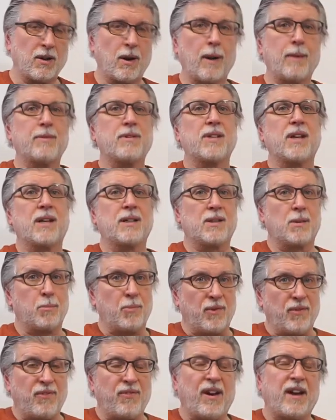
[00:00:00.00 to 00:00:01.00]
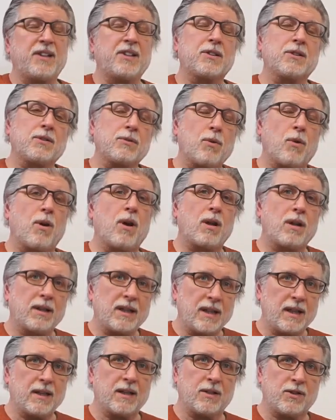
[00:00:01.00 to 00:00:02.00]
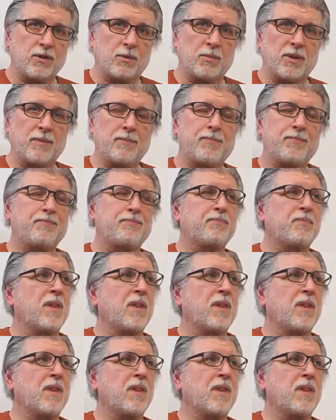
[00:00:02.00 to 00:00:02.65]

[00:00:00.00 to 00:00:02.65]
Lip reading: so I would say it's a professional quality instrument.